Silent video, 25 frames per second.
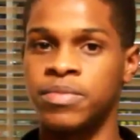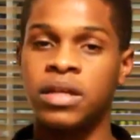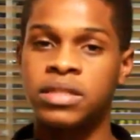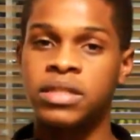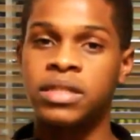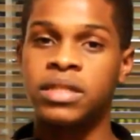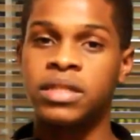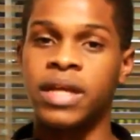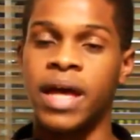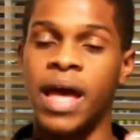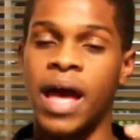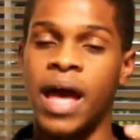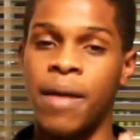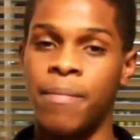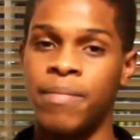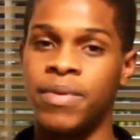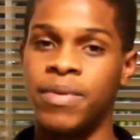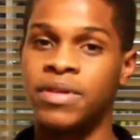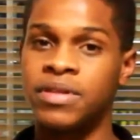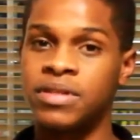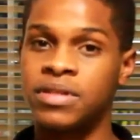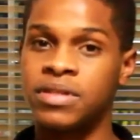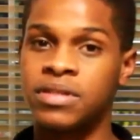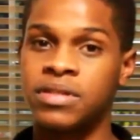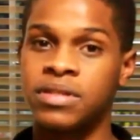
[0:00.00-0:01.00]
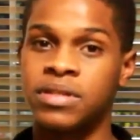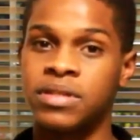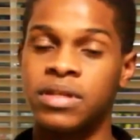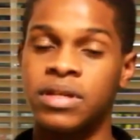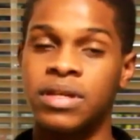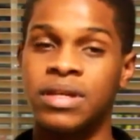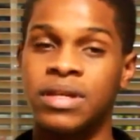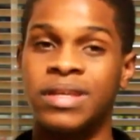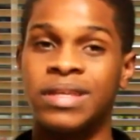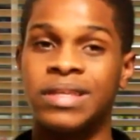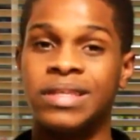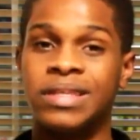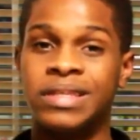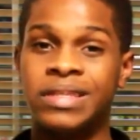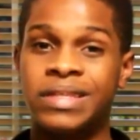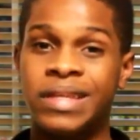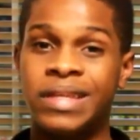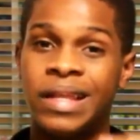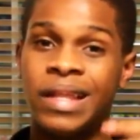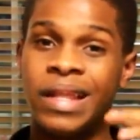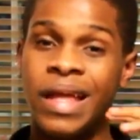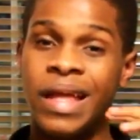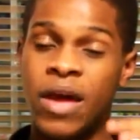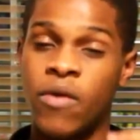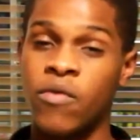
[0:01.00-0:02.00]
Once it happens, the
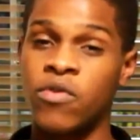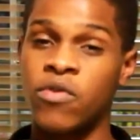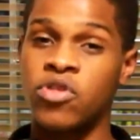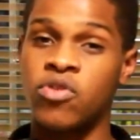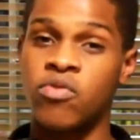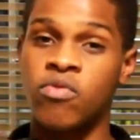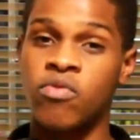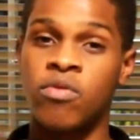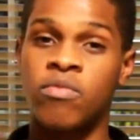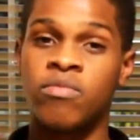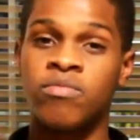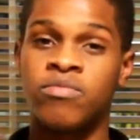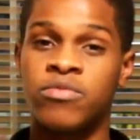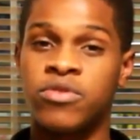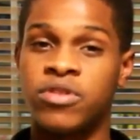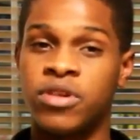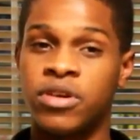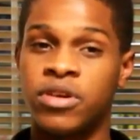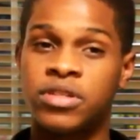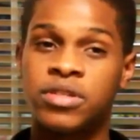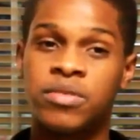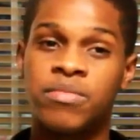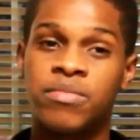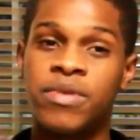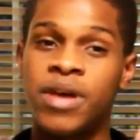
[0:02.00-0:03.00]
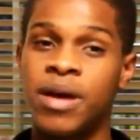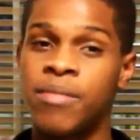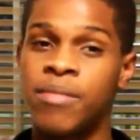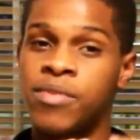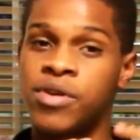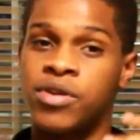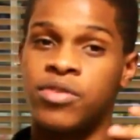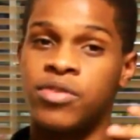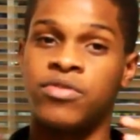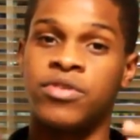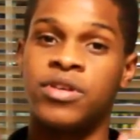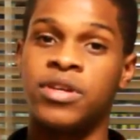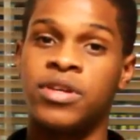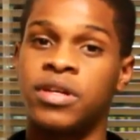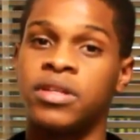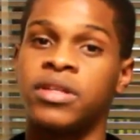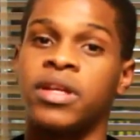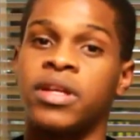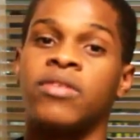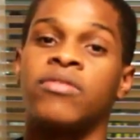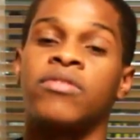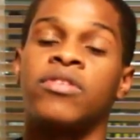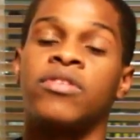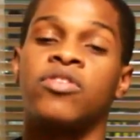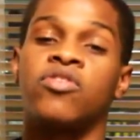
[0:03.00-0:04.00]
language will just be a barrier
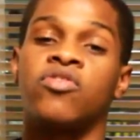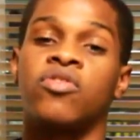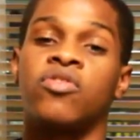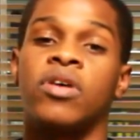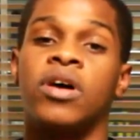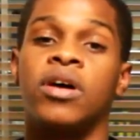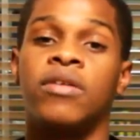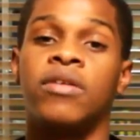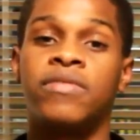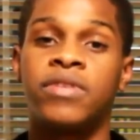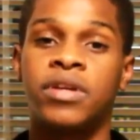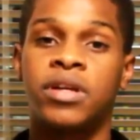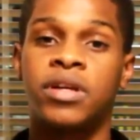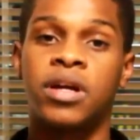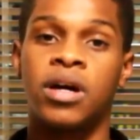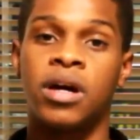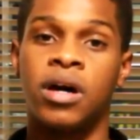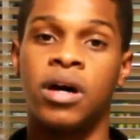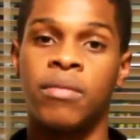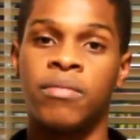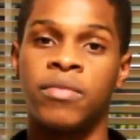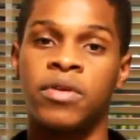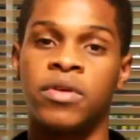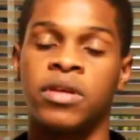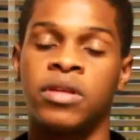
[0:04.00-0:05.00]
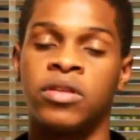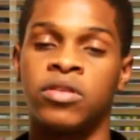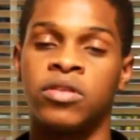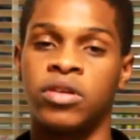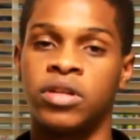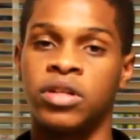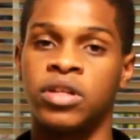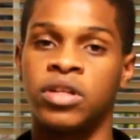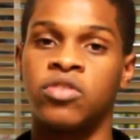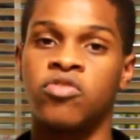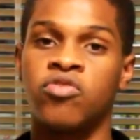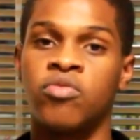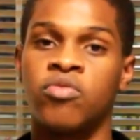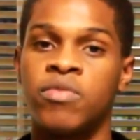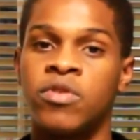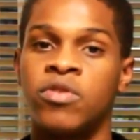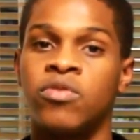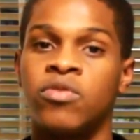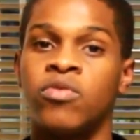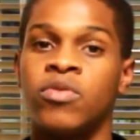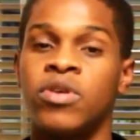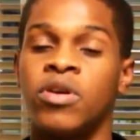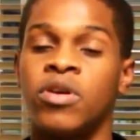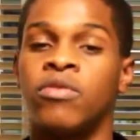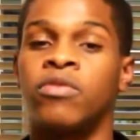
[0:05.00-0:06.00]
that you need to overcome in order to be a
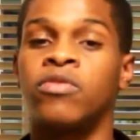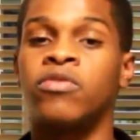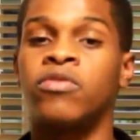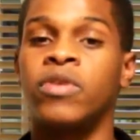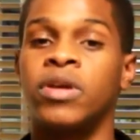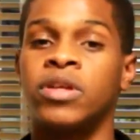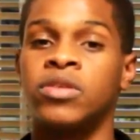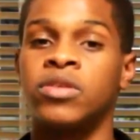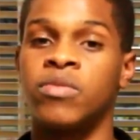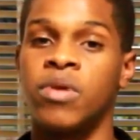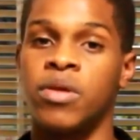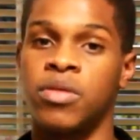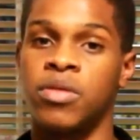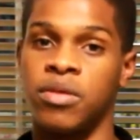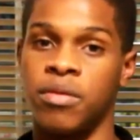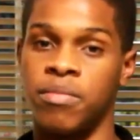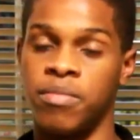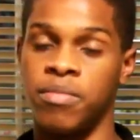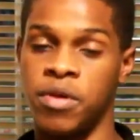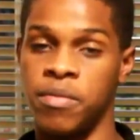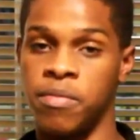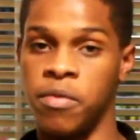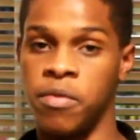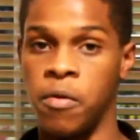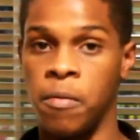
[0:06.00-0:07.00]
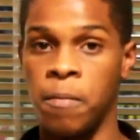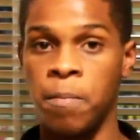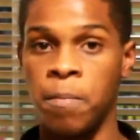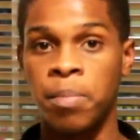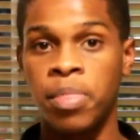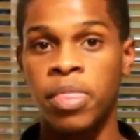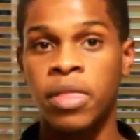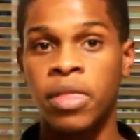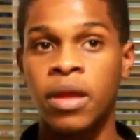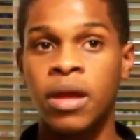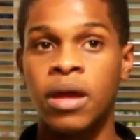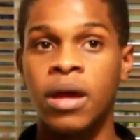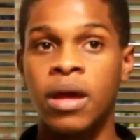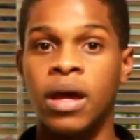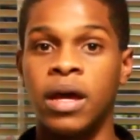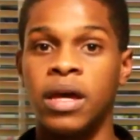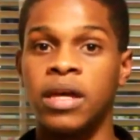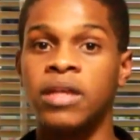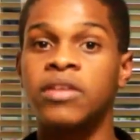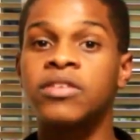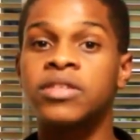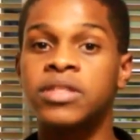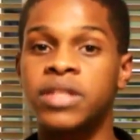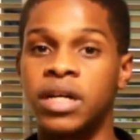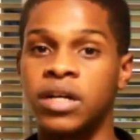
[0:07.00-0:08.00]
real friend with the people.
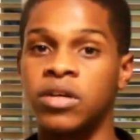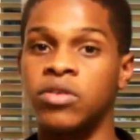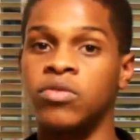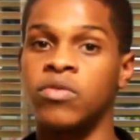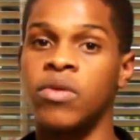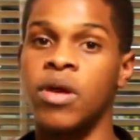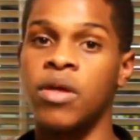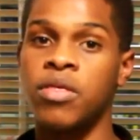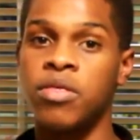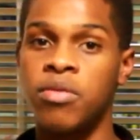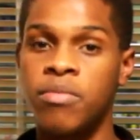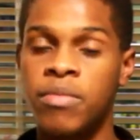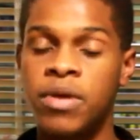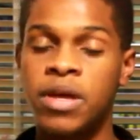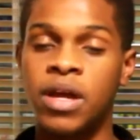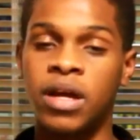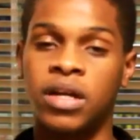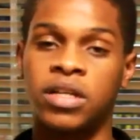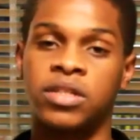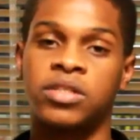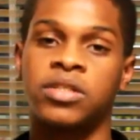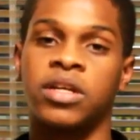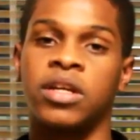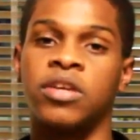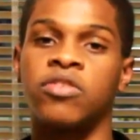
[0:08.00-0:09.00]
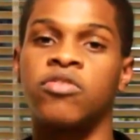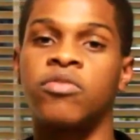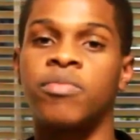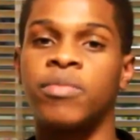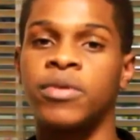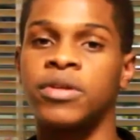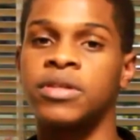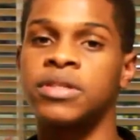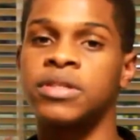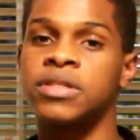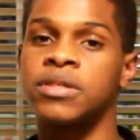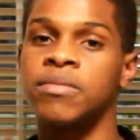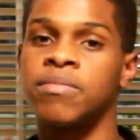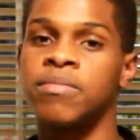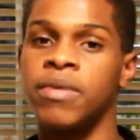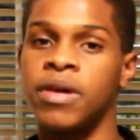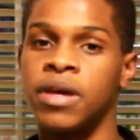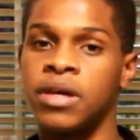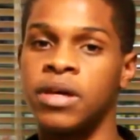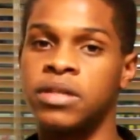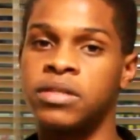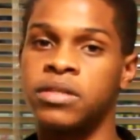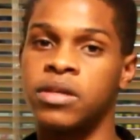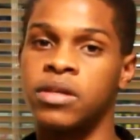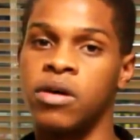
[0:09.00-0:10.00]
It started with me. I started to
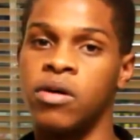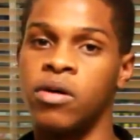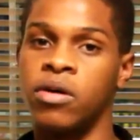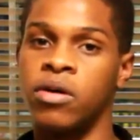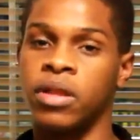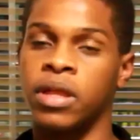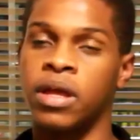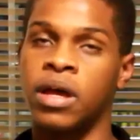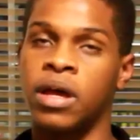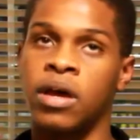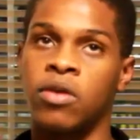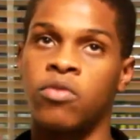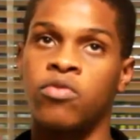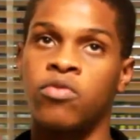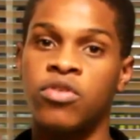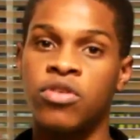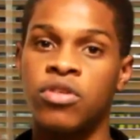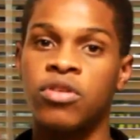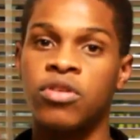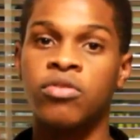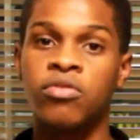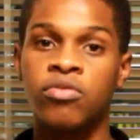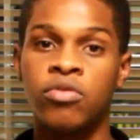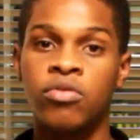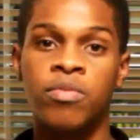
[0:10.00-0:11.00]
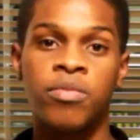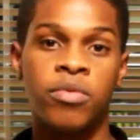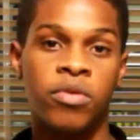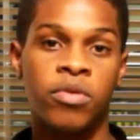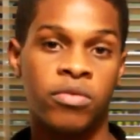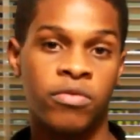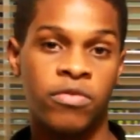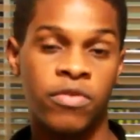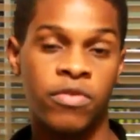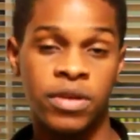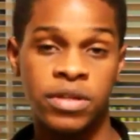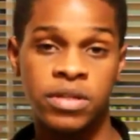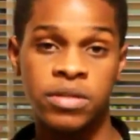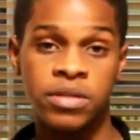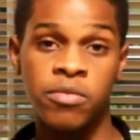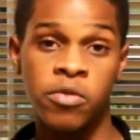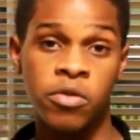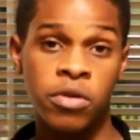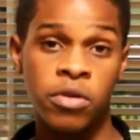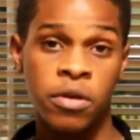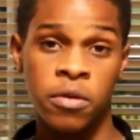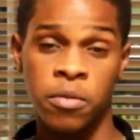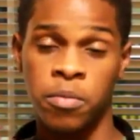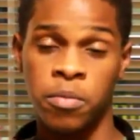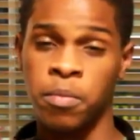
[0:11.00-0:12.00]
participate on a Christian group on Facebook,